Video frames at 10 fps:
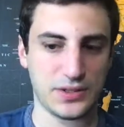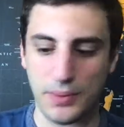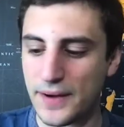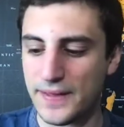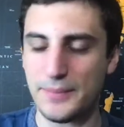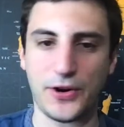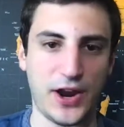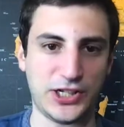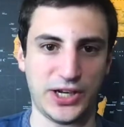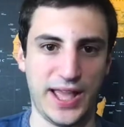So part of the
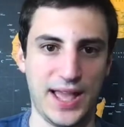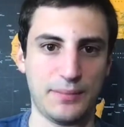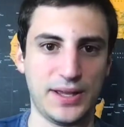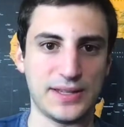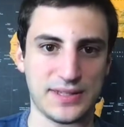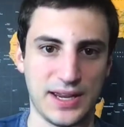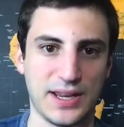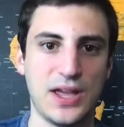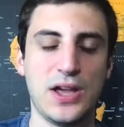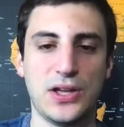immigration game is
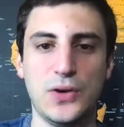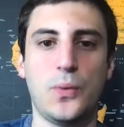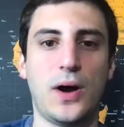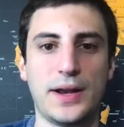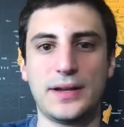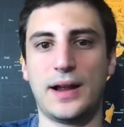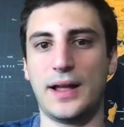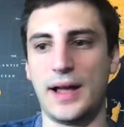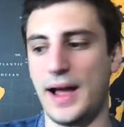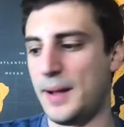like you want
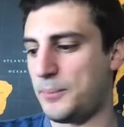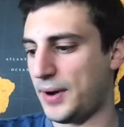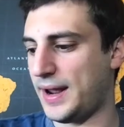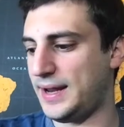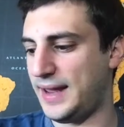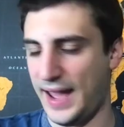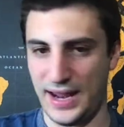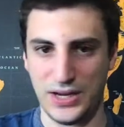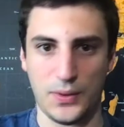uh, brain gain.